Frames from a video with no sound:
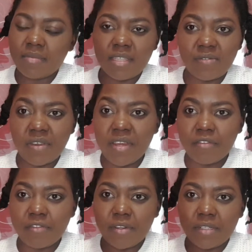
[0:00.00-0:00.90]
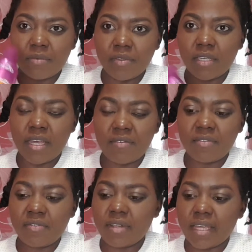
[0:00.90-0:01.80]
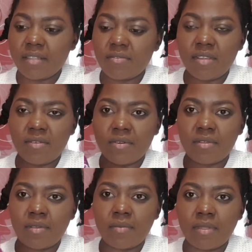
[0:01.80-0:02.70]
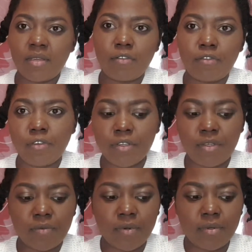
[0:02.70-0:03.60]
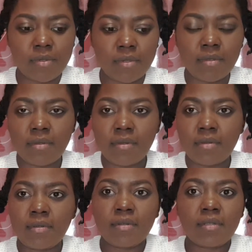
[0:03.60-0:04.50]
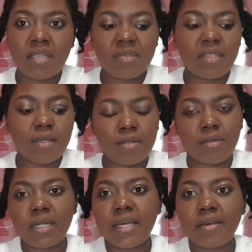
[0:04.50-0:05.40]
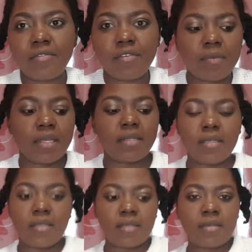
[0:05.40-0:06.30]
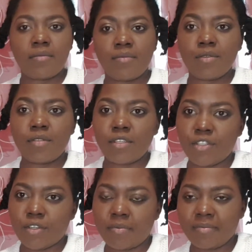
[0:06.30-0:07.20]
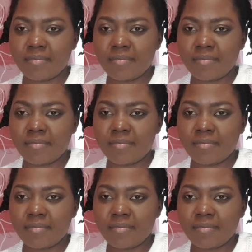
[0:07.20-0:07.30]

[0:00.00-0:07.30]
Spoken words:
It's very affordable. You can have it for like €3 something or €4. Same thing in dollar from any beauty shop.